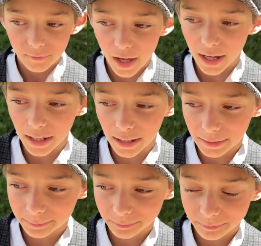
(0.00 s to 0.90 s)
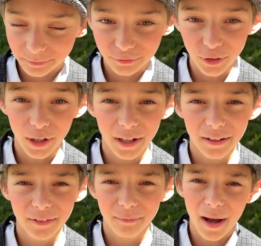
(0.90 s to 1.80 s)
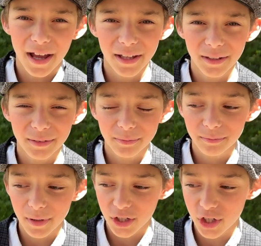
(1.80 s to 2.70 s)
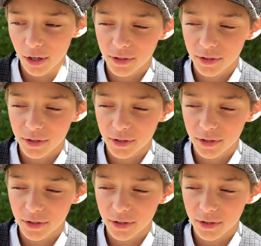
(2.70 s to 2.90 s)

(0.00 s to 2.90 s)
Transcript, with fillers: Um, for my my show,